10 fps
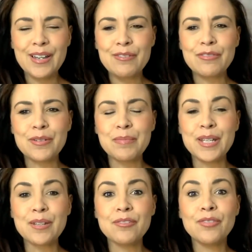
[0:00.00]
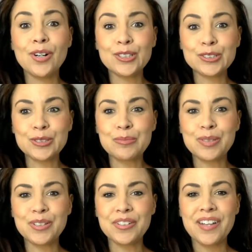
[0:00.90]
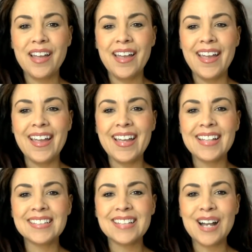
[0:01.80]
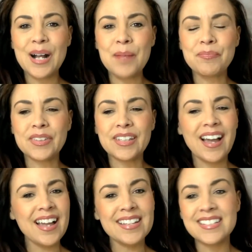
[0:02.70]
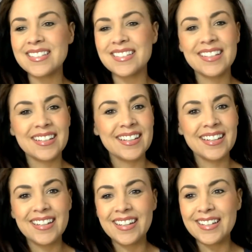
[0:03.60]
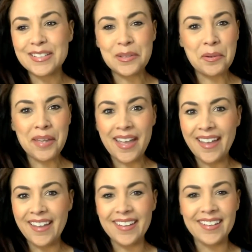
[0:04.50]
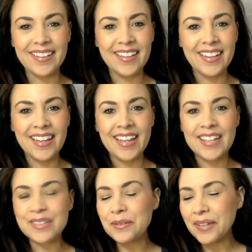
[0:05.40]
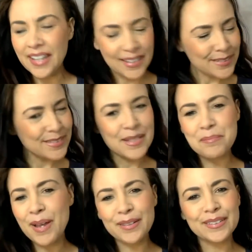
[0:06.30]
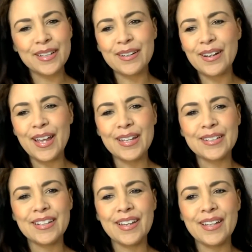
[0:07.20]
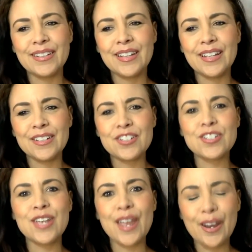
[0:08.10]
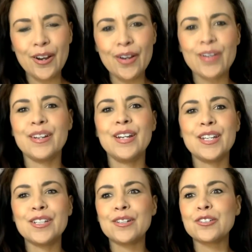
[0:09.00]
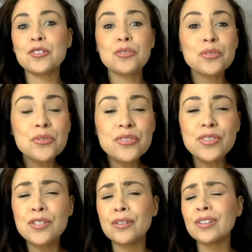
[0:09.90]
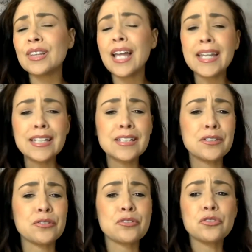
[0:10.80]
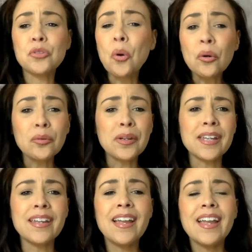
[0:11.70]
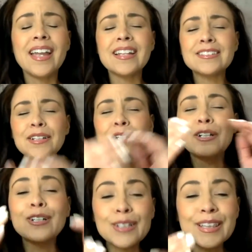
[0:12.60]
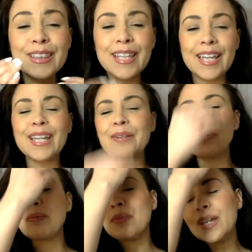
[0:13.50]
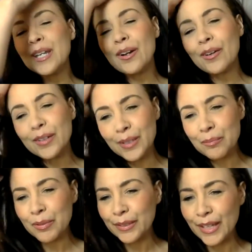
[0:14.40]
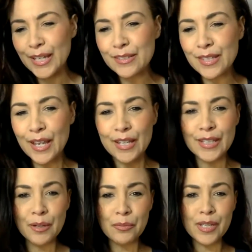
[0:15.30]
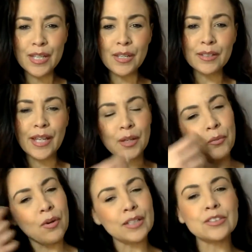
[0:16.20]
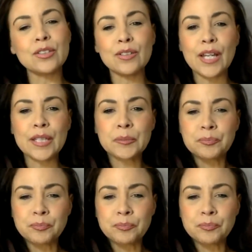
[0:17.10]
for being vulnerable. And guys, it's okay. It's okay to step out there and share your truth, your light, your story. It's a good thing when we are in a place that we like want to like